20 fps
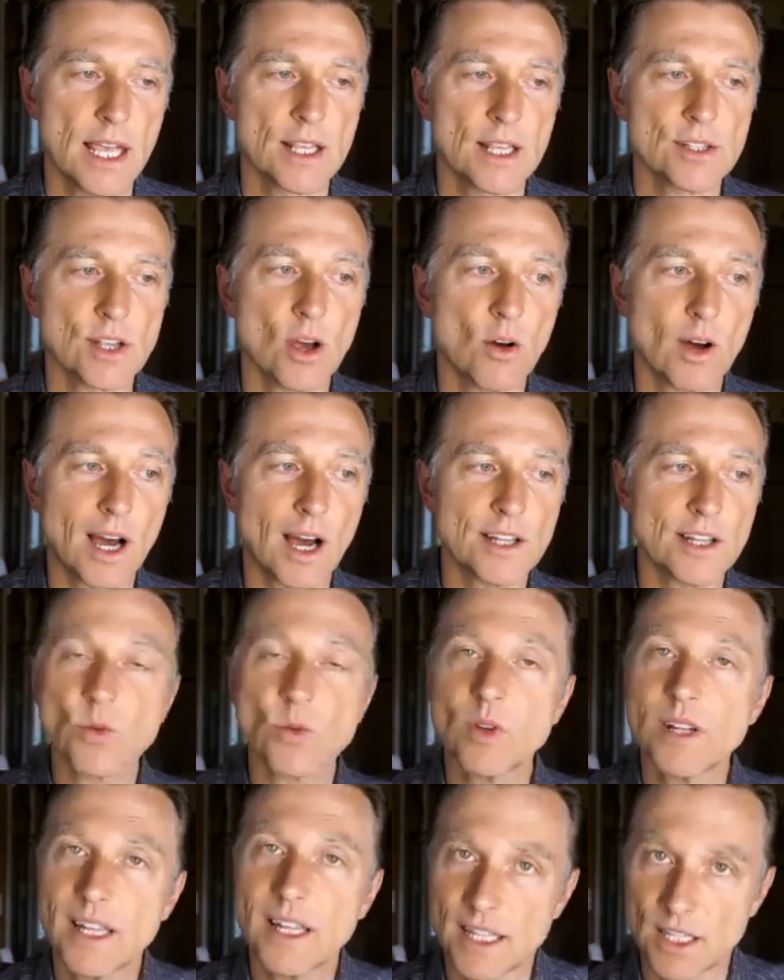So I just
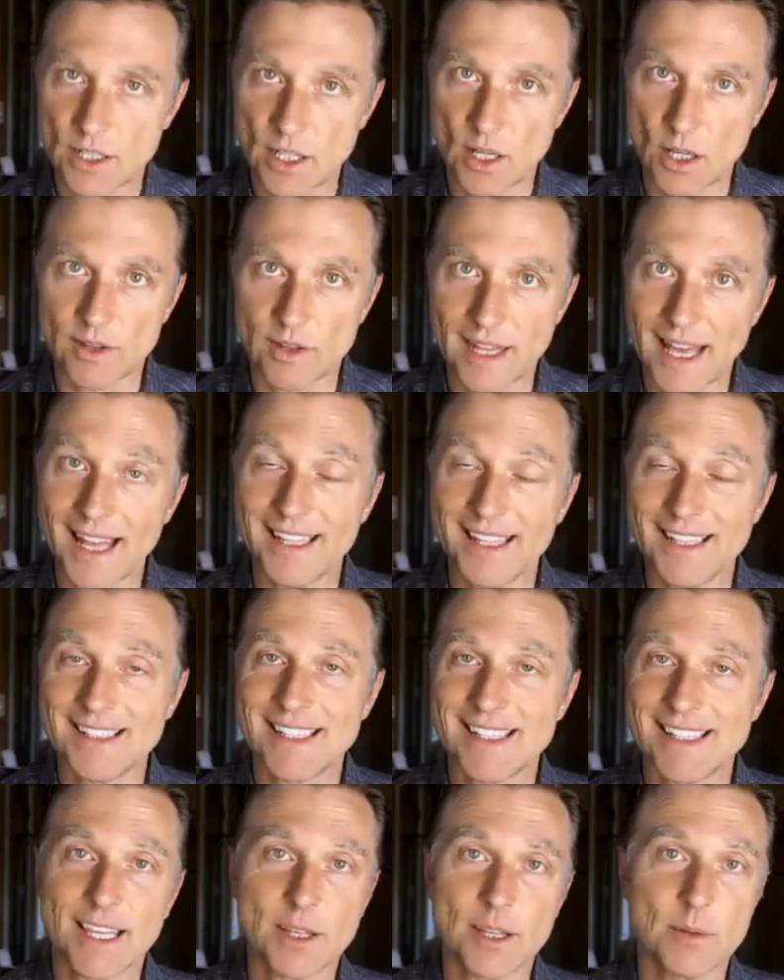want to let you know that is
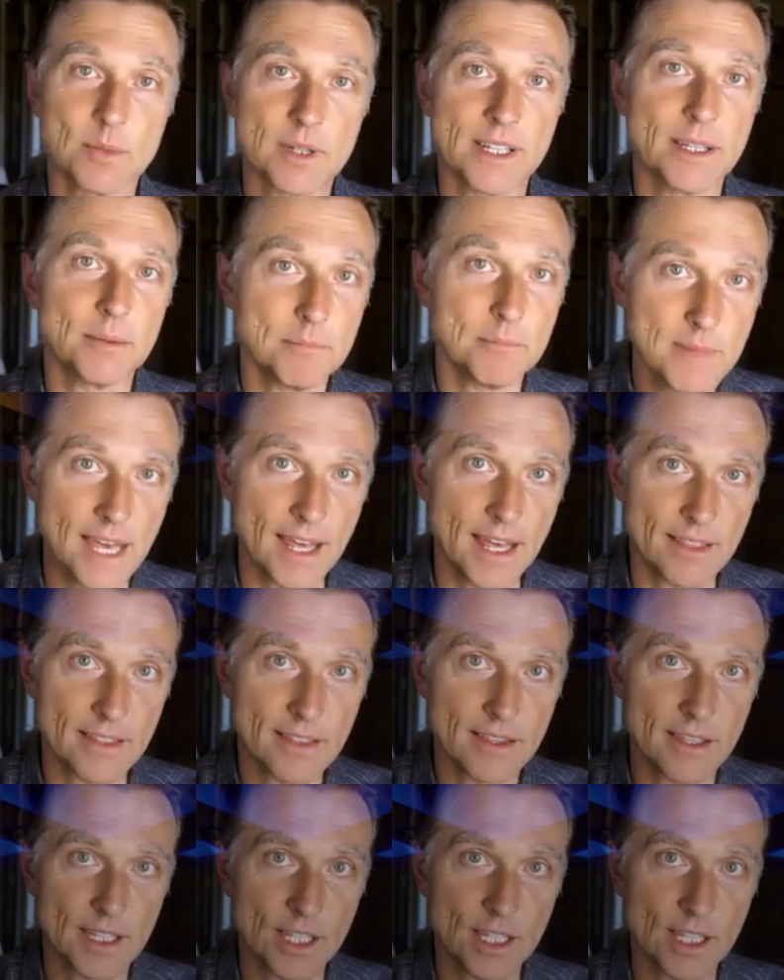a complete myth.